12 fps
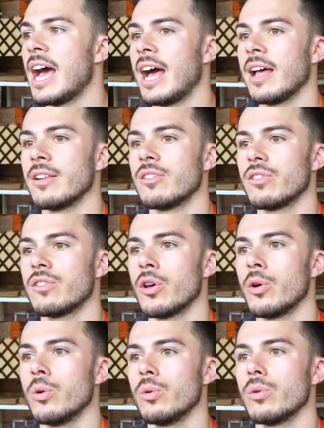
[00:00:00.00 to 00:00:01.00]
And
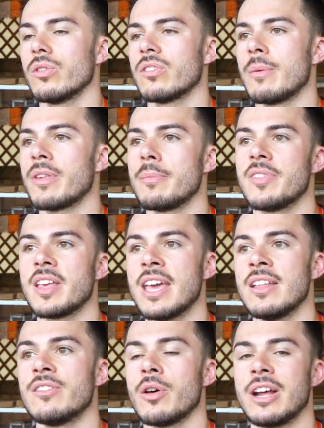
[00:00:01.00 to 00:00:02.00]
so sometimes the
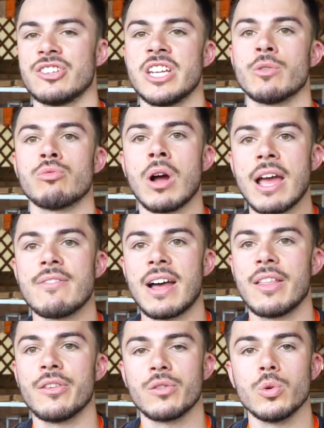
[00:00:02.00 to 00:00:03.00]
kids don't actually arrive
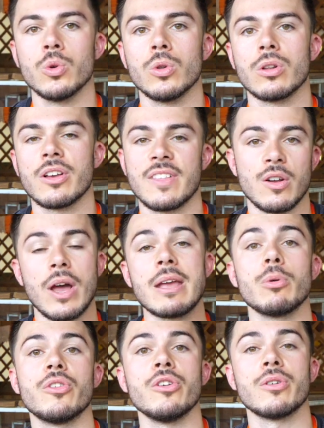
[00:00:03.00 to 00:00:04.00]
at the school because they're not
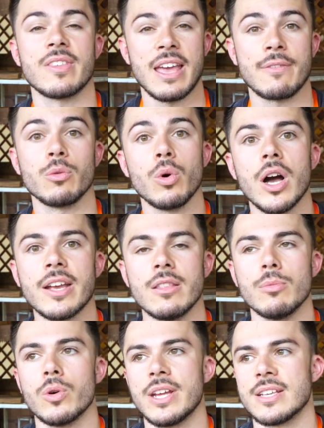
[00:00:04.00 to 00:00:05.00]
able to, because they have to work in
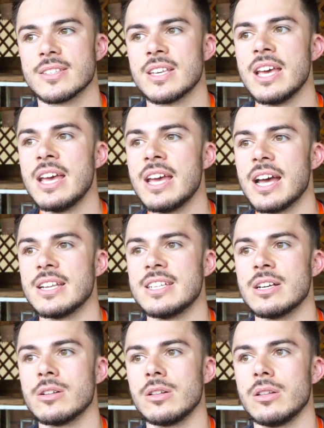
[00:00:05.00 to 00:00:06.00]
the mornings
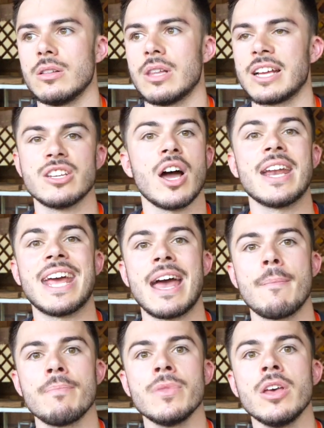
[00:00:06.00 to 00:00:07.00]
until like 9
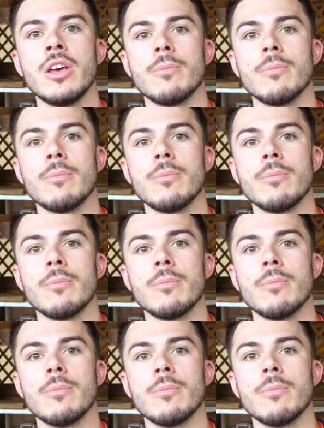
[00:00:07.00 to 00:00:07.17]
a.m,